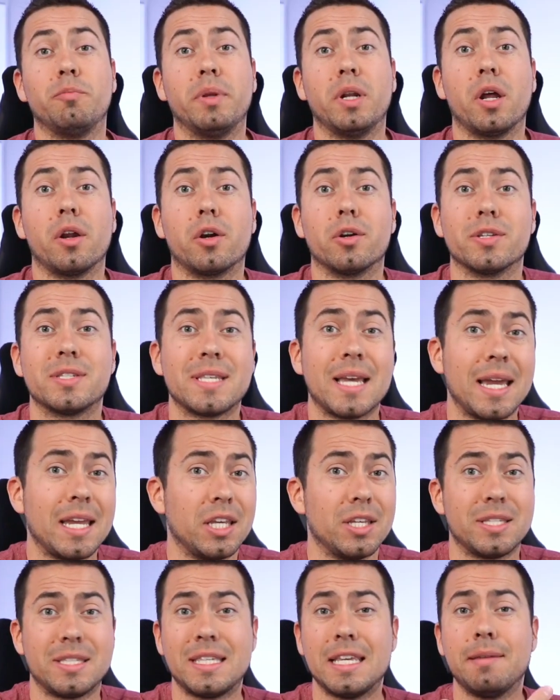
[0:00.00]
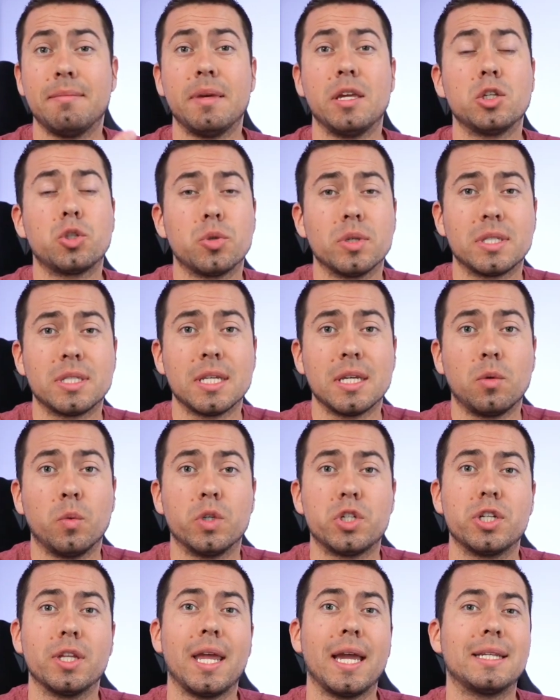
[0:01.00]
you've been on our site, you seem interested,
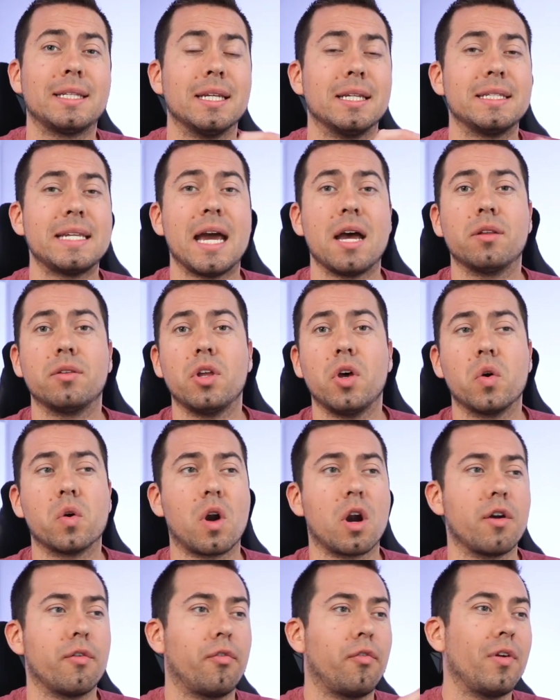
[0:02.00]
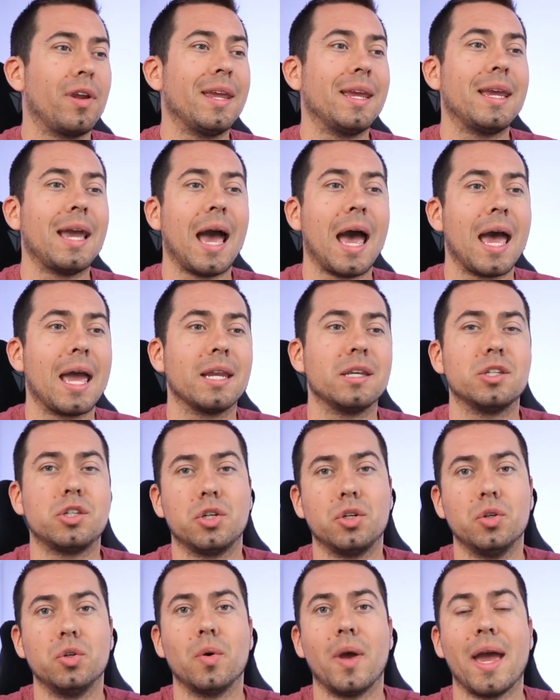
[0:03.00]
would you like to download our free guide
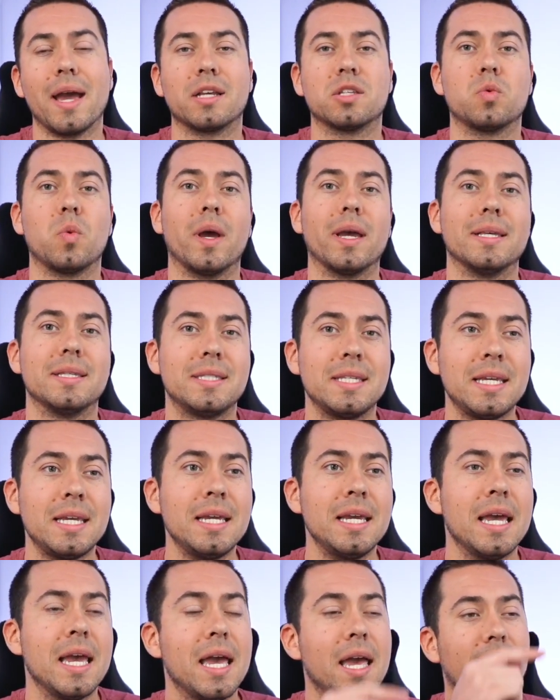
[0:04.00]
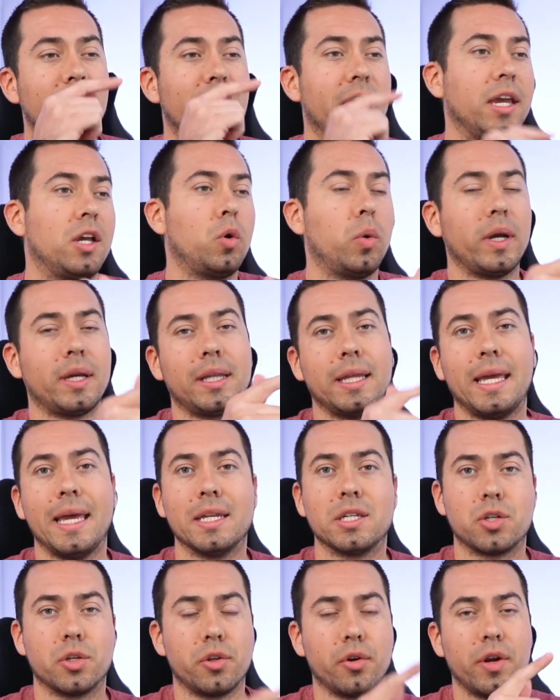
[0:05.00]
to X Y Z? They quickly
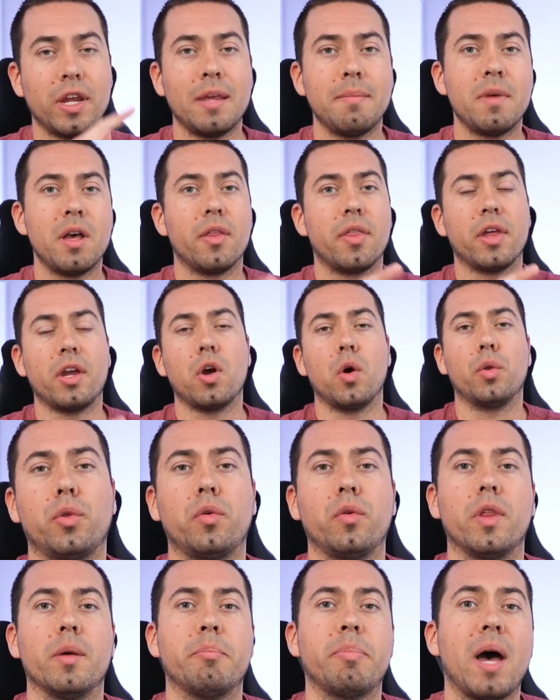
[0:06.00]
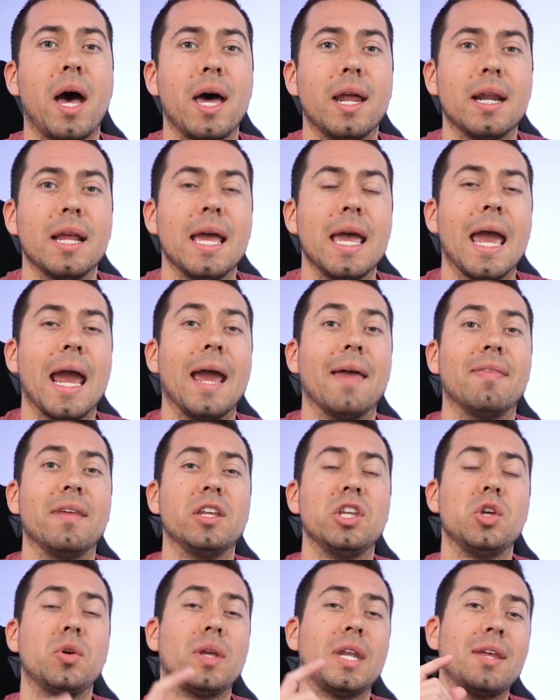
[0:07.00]
enter their email, they go through the bot, and
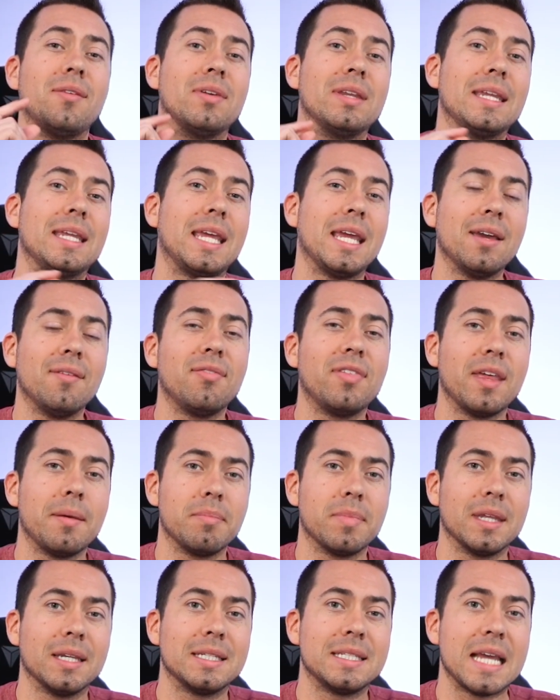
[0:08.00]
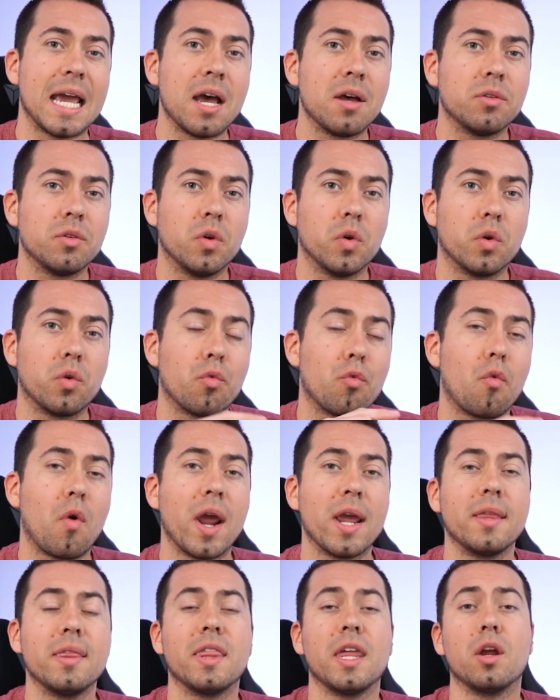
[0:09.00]
then you can even give them the download
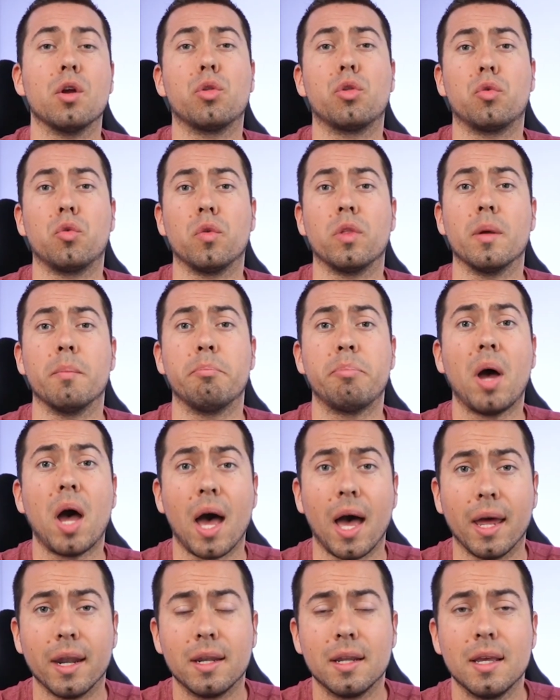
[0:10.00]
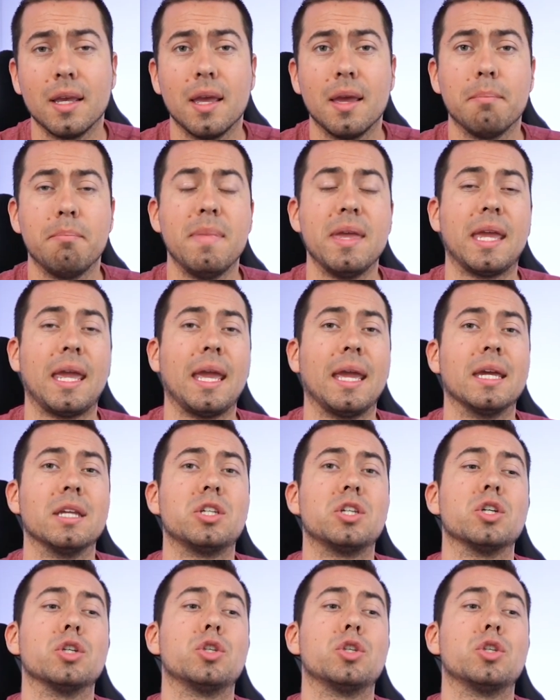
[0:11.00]
right there through the bot, making it